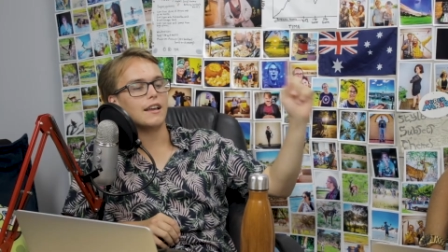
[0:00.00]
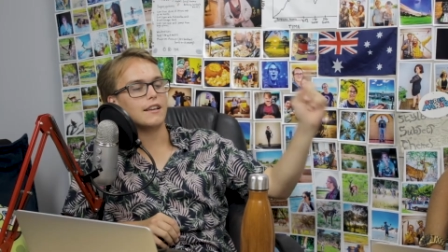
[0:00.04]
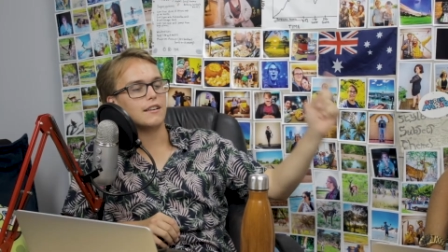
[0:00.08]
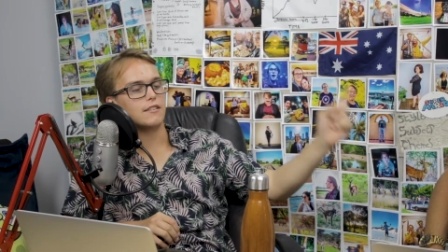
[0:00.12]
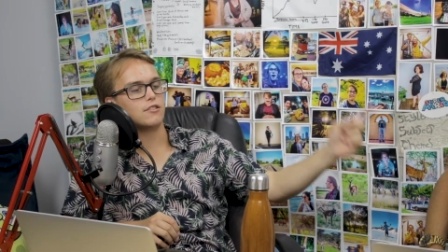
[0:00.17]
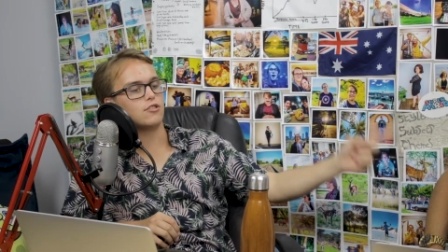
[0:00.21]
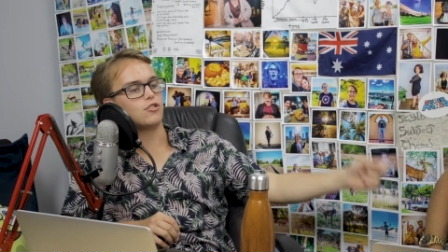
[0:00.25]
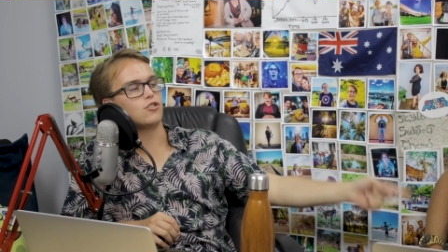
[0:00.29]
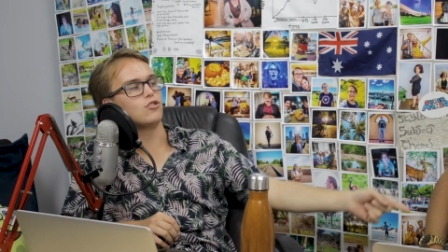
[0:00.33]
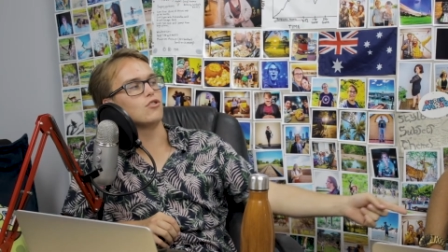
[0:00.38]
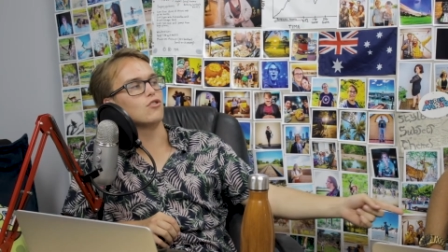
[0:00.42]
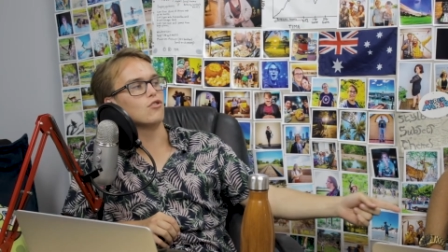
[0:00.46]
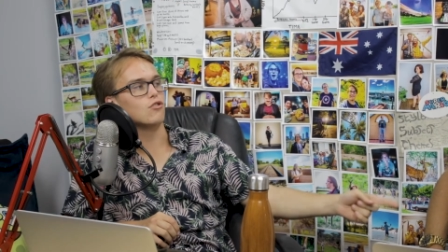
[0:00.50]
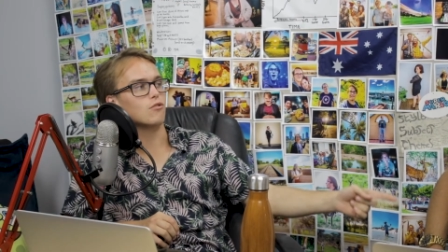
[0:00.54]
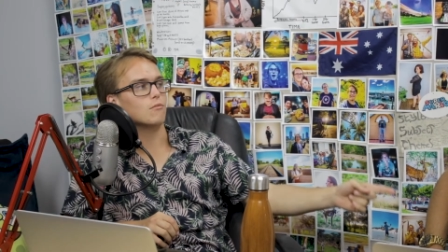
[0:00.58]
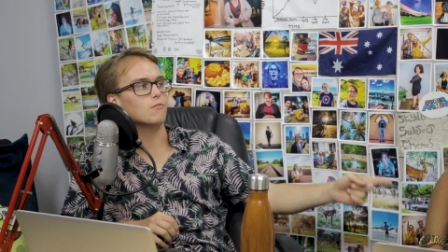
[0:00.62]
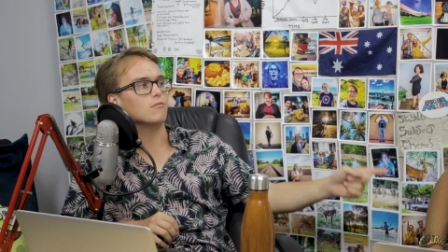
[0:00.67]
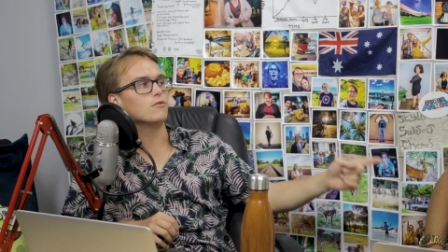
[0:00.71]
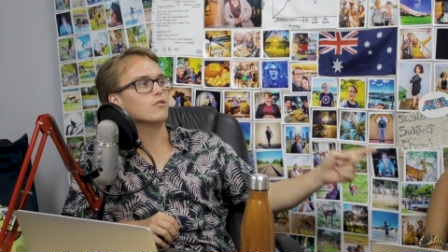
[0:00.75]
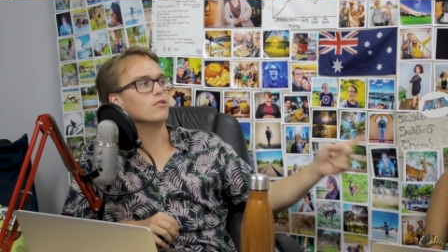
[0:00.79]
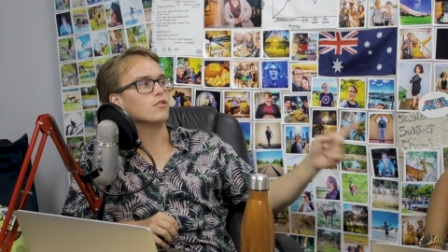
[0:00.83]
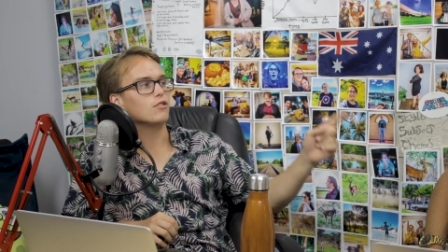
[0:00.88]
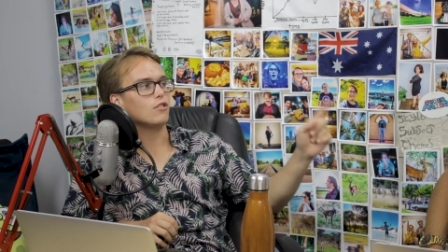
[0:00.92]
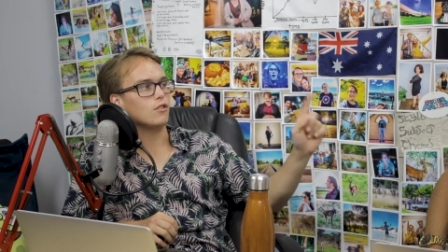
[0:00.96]

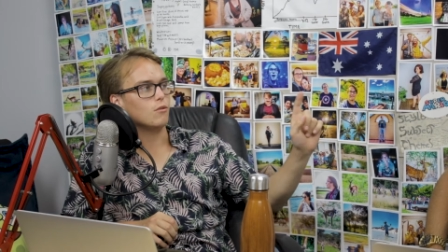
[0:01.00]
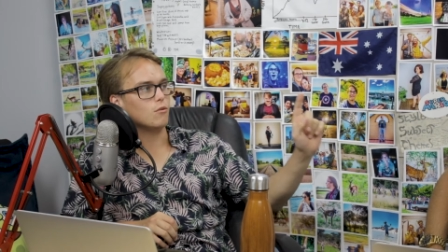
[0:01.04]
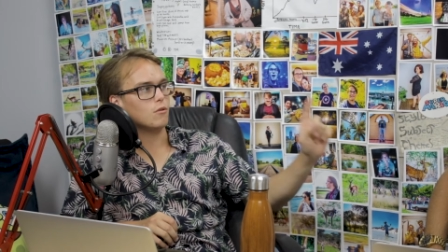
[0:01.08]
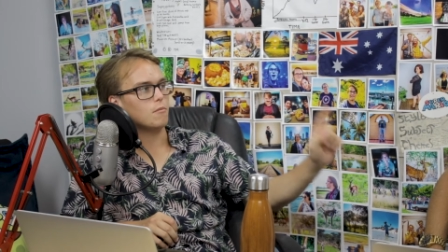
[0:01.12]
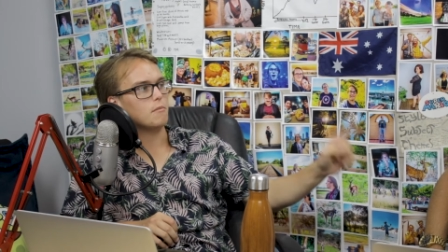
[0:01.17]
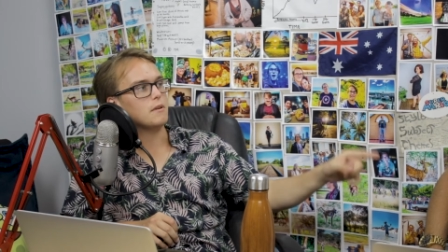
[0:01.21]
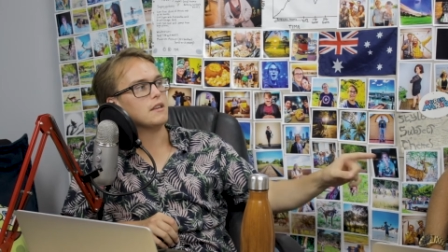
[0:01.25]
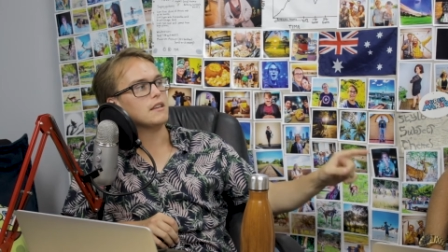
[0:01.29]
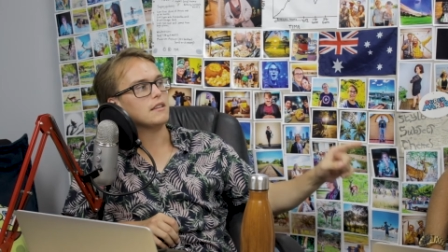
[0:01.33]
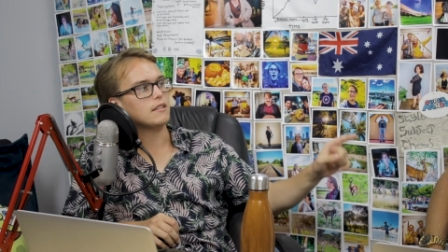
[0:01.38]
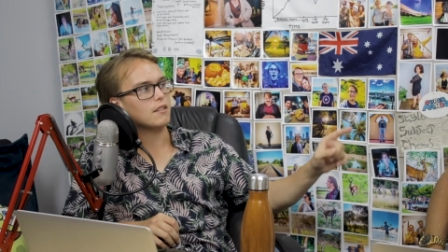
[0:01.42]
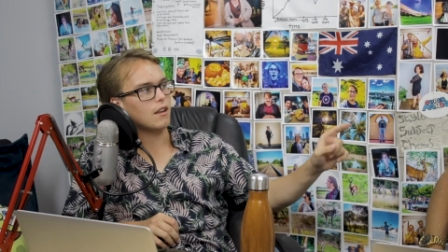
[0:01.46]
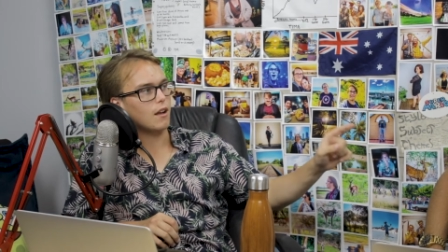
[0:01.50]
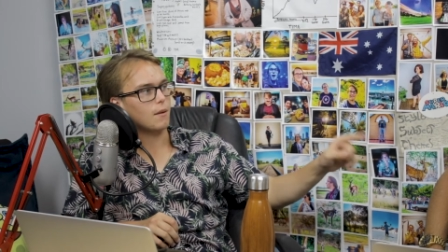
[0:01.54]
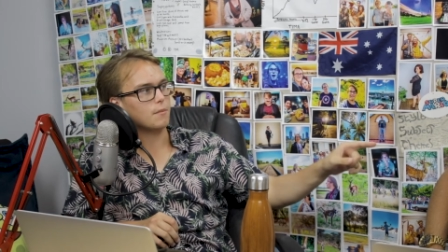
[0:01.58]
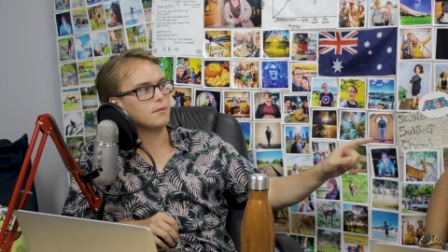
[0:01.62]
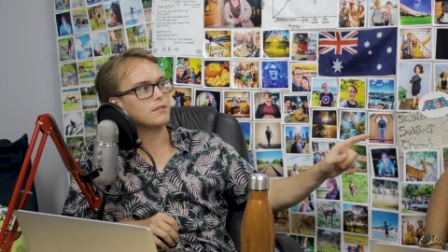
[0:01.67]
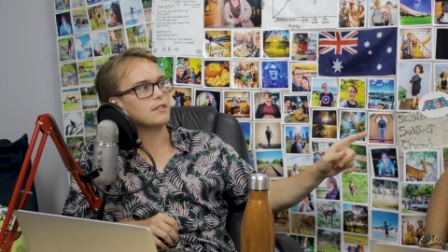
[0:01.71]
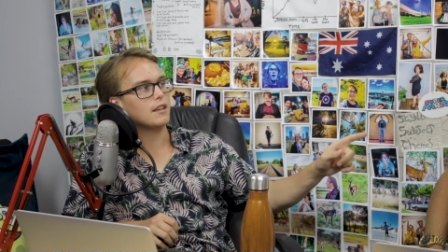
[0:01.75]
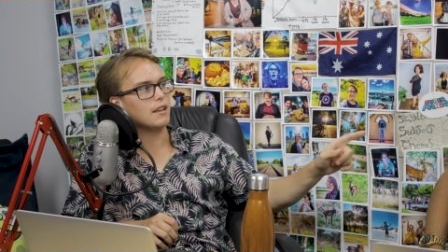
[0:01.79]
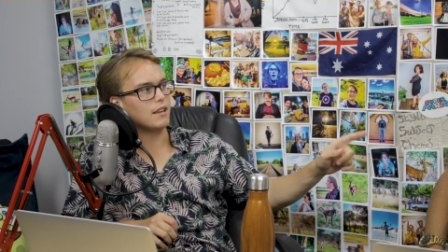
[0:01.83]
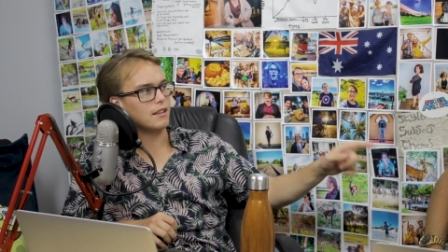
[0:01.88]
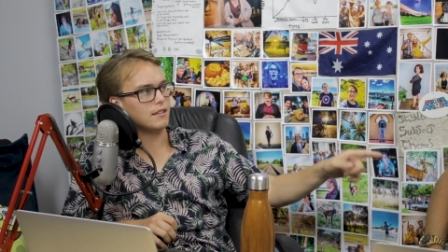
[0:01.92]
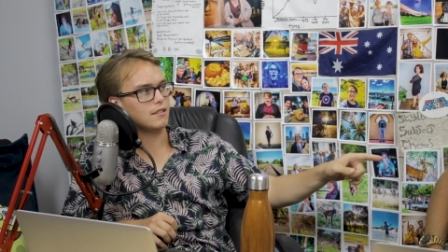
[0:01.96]
assumed you would be
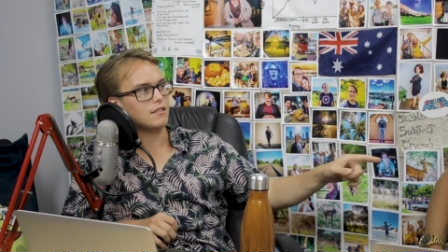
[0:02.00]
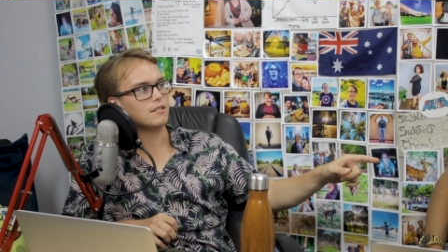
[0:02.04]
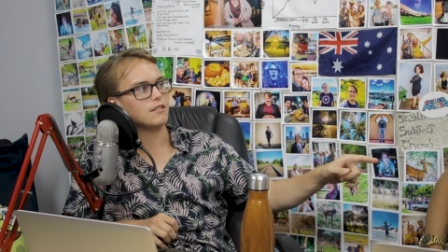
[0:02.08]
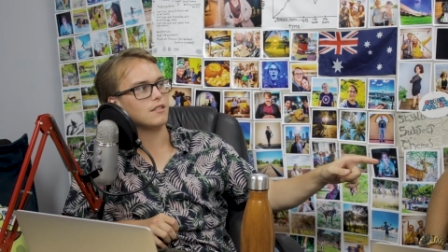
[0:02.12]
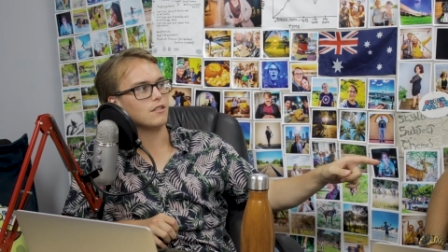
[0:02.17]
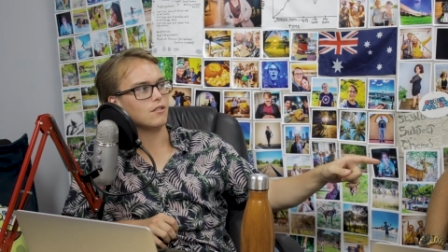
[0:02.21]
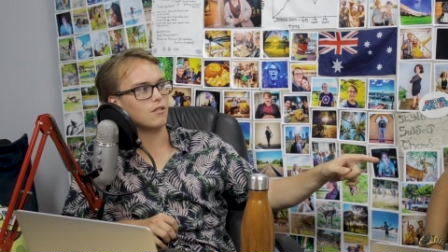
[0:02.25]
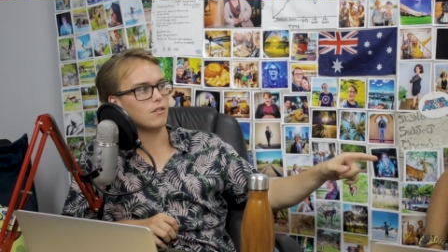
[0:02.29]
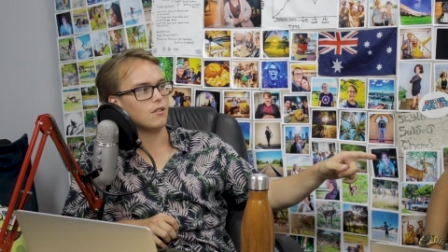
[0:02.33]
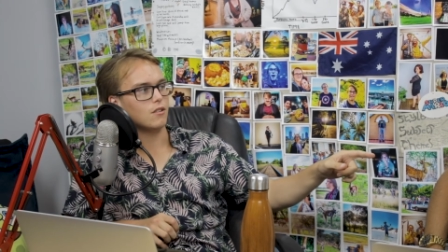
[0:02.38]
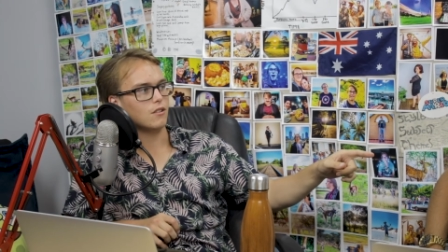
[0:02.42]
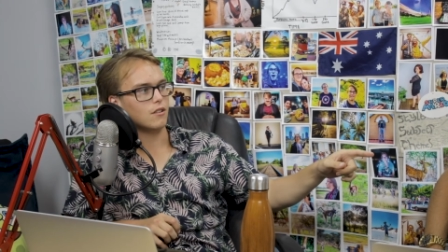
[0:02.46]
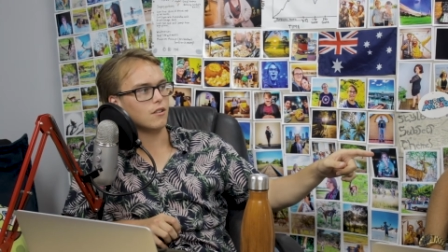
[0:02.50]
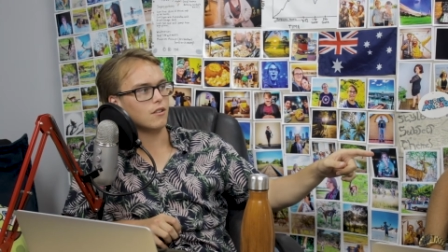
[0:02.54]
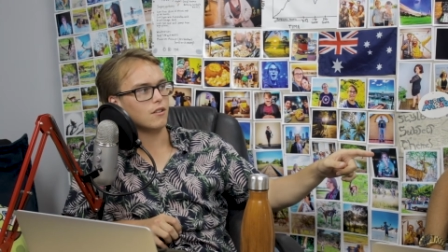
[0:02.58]
upstairs still,